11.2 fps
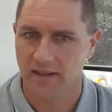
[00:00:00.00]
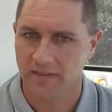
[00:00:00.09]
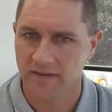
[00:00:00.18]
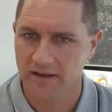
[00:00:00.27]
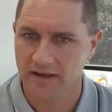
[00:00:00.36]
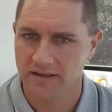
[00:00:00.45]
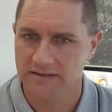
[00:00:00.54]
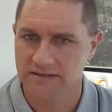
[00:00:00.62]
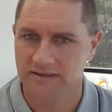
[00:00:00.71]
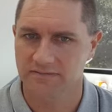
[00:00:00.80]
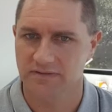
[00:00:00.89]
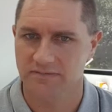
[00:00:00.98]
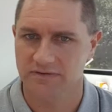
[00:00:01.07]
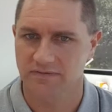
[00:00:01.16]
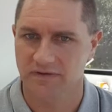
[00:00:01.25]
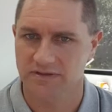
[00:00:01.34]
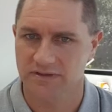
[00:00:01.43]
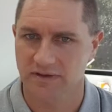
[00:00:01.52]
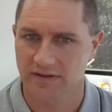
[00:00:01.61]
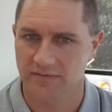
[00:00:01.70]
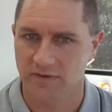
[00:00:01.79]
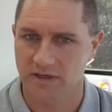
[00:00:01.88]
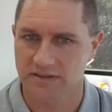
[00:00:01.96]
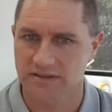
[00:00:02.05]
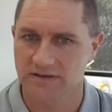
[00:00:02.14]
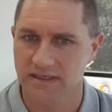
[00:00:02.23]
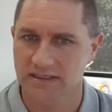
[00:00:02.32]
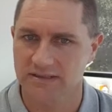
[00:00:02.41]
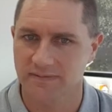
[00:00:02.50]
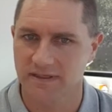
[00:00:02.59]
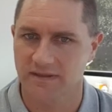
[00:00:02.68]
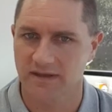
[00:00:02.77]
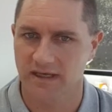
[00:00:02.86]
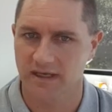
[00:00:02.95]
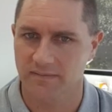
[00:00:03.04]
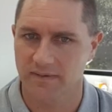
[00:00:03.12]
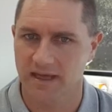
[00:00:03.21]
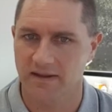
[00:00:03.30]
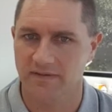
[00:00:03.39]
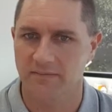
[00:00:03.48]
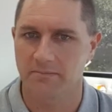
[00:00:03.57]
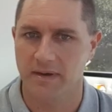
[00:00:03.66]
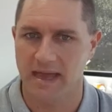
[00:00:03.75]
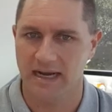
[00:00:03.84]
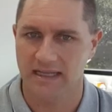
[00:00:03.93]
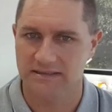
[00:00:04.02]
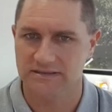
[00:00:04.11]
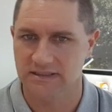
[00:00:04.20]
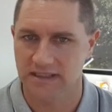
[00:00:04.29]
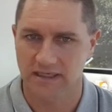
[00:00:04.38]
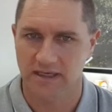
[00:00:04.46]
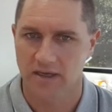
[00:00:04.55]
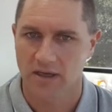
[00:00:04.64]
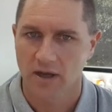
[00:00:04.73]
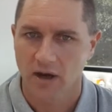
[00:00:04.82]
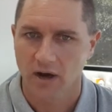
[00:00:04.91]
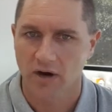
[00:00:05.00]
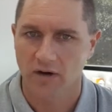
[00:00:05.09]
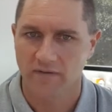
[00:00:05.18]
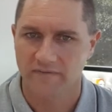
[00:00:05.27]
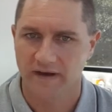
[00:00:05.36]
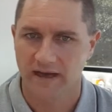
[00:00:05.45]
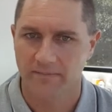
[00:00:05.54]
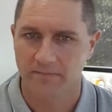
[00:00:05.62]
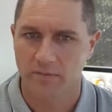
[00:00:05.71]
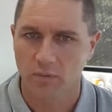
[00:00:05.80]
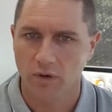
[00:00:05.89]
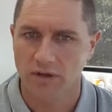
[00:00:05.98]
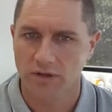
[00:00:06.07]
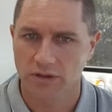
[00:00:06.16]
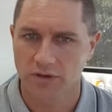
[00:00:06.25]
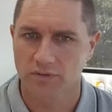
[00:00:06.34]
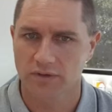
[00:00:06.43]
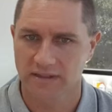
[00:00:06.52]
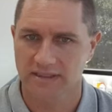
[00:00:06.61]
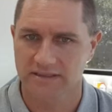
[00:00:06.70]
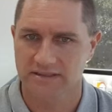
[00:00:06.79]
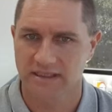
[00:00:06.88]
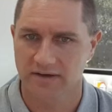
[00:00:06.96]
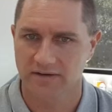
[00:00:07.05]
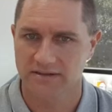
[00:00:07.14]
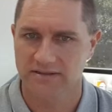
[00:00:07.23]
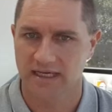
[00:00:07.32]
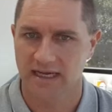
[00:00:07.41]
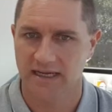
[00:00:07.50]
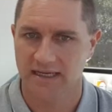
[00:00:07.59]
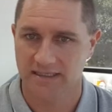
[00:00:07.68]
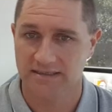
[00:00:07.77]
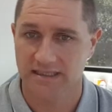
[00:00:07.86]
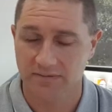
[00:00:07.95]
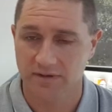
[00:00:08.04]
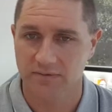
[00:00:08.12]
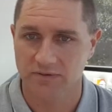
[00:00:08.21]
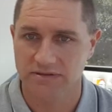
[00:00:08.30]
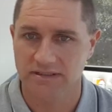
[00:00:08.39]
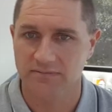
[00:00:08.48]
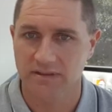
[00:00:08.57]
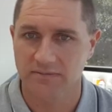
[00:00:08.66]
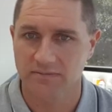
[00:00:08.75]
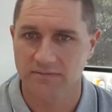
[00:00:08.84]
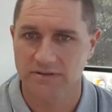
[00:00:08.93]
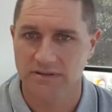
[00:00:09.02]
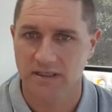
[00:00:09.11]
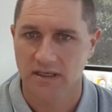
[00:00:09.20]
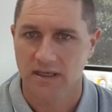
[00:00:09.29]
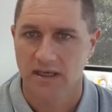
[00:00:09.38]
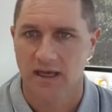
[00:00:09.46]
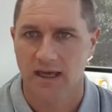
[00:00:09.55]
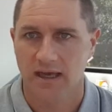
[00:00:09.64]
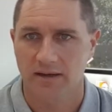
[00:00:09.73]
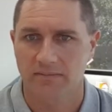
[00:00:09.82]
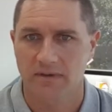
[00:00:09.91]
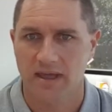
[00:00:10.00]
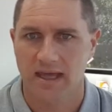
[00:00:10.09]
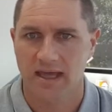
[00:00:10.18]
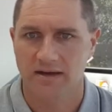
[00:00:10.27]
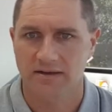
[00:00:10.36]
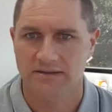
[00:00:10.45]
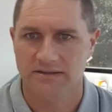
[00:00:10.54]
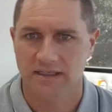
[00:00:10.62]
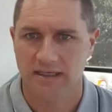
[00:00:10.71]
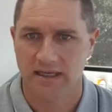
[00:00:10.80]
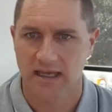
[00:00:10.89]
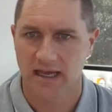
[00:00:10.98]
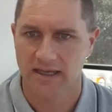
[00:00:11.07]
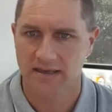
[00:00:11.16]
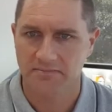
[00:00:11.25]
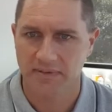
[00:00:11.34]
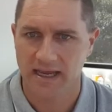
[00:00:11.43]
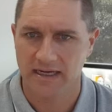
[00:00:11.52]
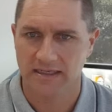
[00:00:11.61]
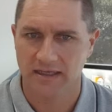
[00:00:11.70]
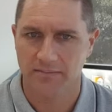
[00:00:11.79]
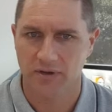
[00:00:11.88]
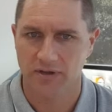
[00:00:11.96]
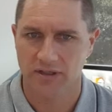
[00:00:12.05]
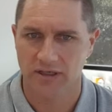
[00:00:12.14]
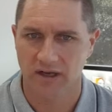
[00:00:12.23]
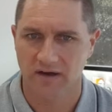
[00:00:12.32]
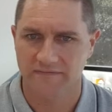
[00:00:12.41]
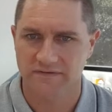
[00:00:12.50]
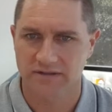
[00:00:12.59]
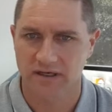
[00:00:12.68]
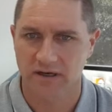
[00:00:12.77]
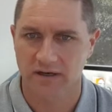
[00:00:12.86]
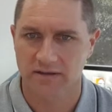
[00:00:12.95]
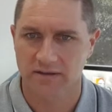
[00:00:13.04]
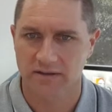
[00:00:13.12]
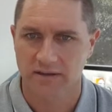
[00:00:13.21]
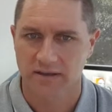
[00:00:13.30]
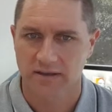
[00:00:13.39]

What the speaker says: the symptoms of osteoarthritis, you need to be thinking about the balancing of what you would consider as acceptable symptoms, how it's impacting upon your lifestyle,